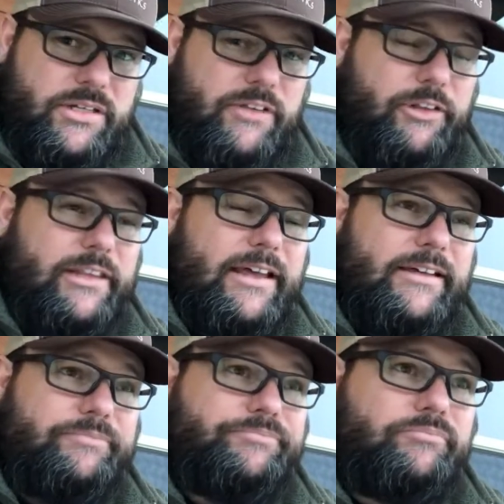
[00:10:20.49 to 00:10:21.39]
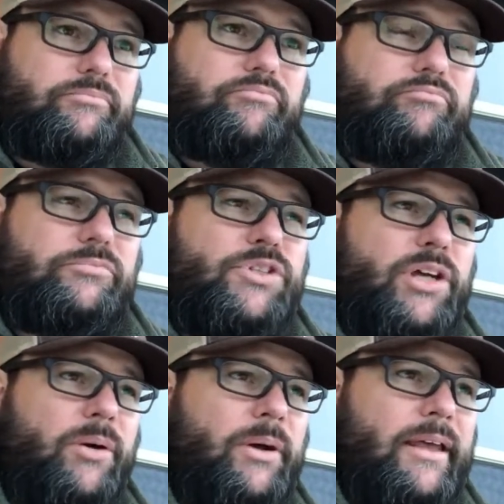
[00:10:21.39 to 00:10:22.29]
and stuff like that.
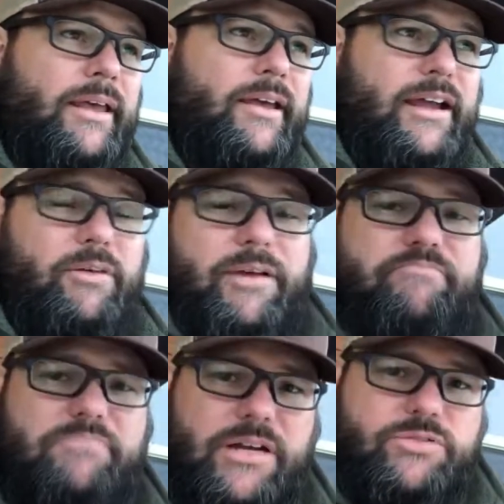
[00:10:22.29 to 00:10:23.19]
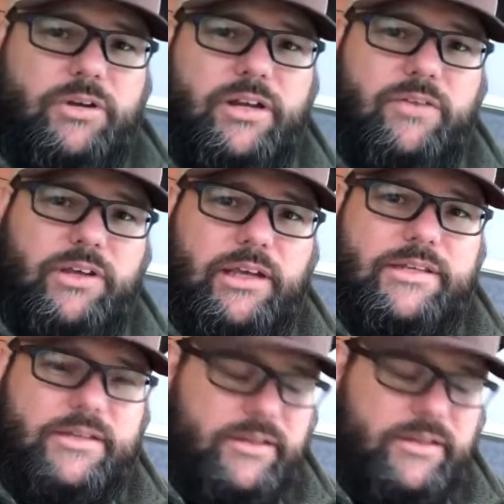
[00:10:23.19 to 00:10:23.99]
So anyway, I just wanted to give you guys